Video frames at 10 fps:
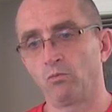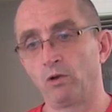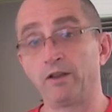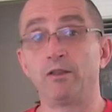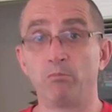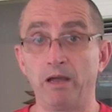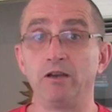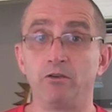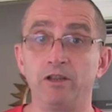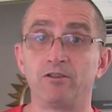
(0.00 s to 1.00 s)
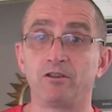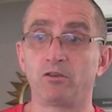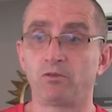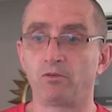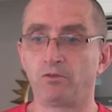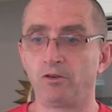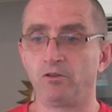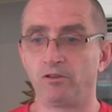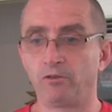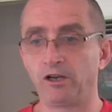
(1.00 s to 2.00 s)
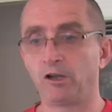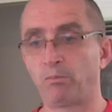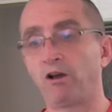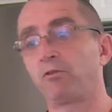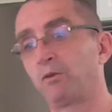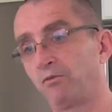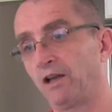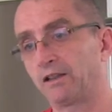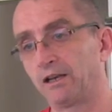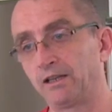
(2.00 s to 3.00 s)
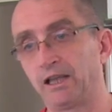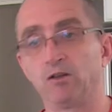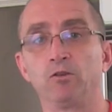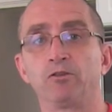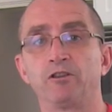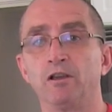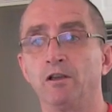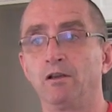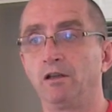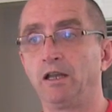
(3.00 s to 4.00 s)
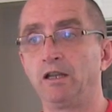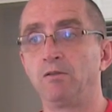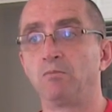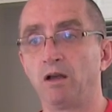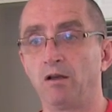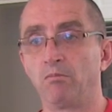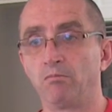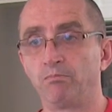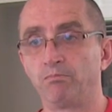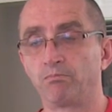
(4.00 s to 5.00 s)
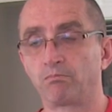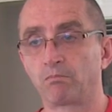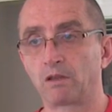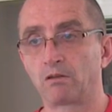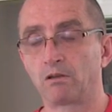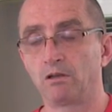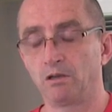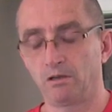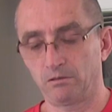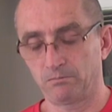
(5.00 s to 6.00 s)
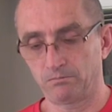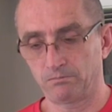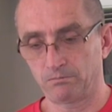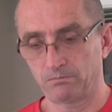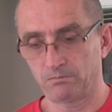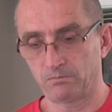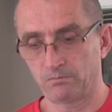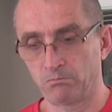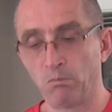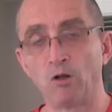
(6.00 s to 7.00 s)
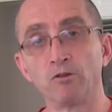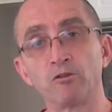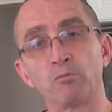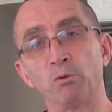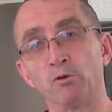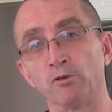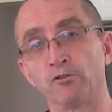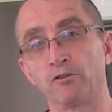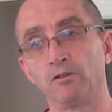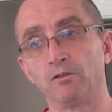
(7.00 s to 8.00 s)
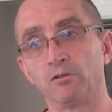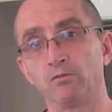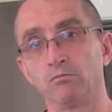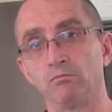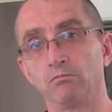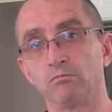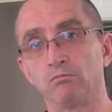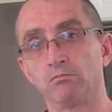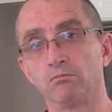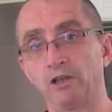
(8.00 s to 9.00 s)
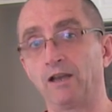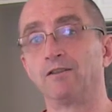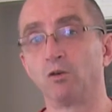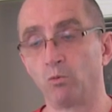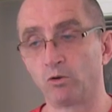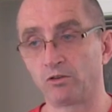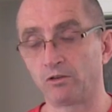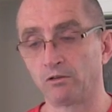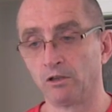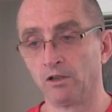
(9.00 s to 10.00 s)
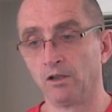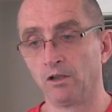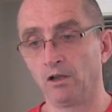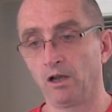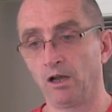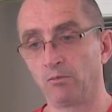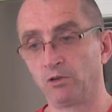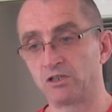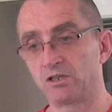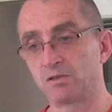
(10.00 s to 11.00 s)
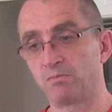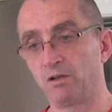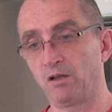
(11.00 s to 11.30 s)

one of the main reasons for, for using vinegar, apart from the fact that it kills any um, uh, mold spores dead in the water, um, which is